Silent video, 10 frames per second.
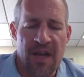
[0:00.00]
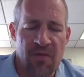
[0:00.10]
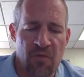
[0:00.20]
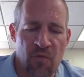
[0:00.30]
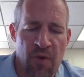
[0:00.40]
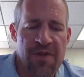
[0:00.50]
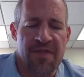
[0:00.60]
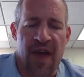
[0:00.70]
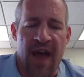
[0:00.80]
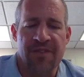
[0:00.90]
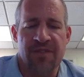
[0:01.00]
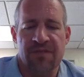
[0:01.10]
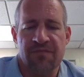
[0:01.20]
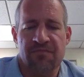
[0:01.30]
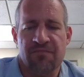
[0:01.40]
With that,
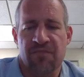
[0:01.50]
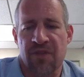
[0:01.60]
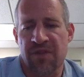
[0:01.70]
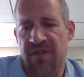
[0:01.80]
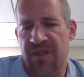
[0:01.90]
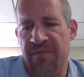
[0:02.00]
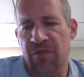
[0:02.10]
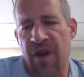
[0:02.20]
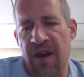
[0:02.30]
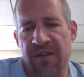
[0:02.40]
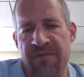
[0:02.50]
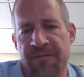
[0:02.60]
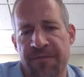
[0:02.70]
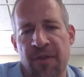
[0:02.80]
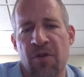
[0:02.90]
to give you a kind of
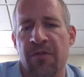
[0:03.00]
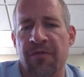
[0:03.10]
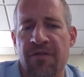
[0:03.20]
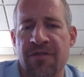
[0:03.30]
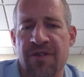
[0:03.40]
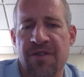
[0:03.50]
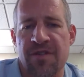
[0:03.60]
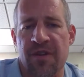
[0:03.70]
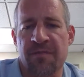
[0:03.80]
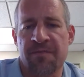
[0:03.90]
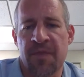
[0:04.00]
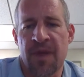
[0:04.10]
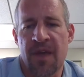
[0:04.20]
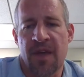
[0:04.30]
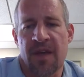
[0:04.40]
flow of our system,
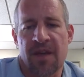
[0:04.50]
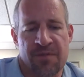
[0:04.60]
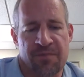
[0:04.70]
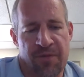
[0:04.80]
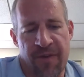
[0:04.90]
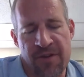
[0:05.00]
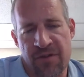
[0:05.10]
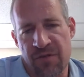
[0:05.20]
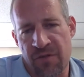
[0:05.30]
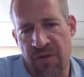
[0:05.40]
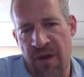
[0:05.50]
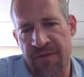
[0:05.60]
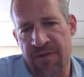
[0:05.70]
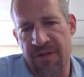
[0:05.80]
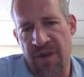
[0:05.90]
is professional loan
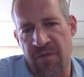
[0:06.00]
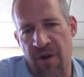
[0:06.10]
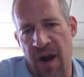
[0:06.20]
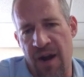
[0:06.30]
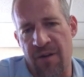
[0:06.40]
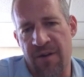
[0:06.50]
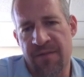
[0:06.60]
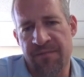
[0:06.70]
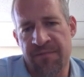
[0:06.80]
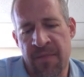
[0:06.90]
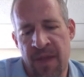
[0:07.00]
officers that we're hiring.